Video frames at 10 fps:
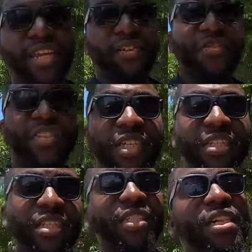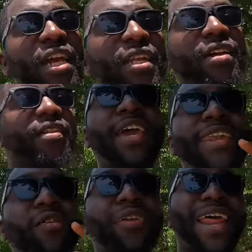here in Shenzhen, China, and
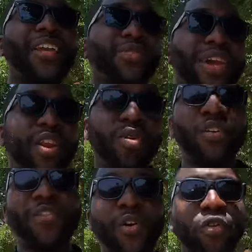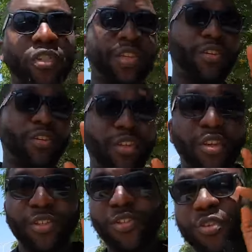I would like to get on one of those
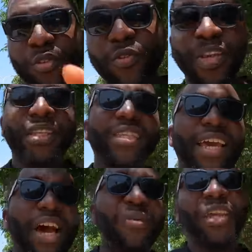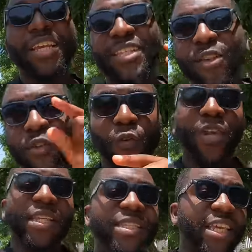so you can see how it is, so you
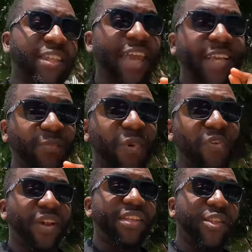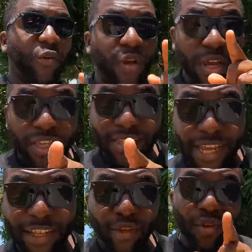can see the experience. So
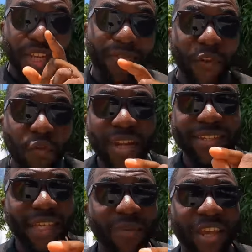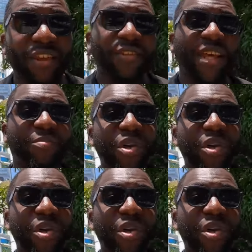stay tuned if you want to see me get on that